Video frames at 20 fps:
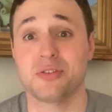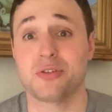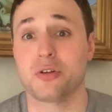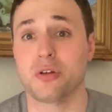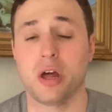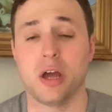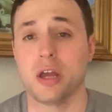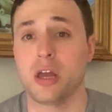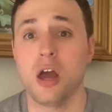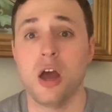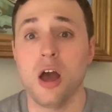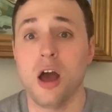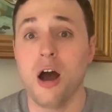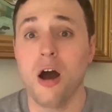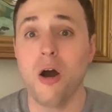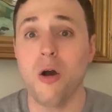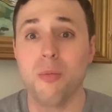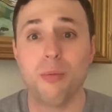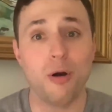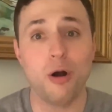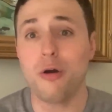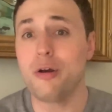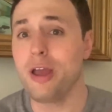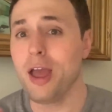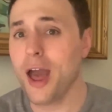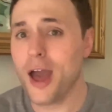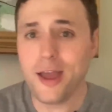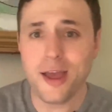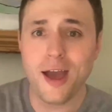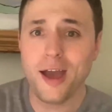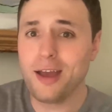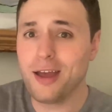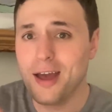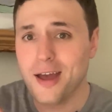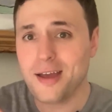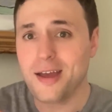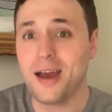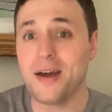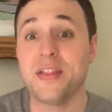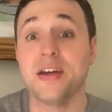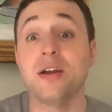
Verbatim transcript: And they're like, oh, oh yeah, yeah, yeah, yeah.